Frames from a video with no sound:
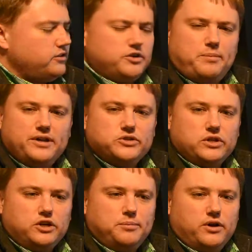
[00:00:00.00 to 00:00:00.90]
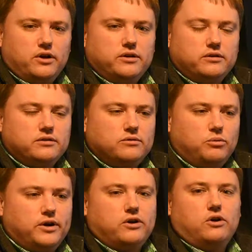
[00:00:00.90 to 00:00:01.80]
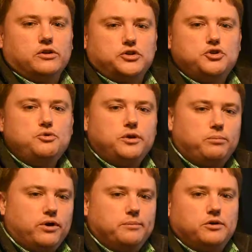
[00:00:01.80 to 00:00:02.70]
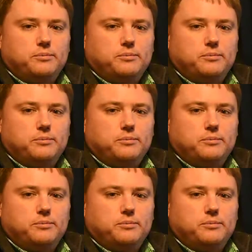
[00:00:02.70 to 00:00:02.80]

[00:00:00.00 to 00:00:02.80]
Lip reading: depends a little bit on what I call a tuning parameter,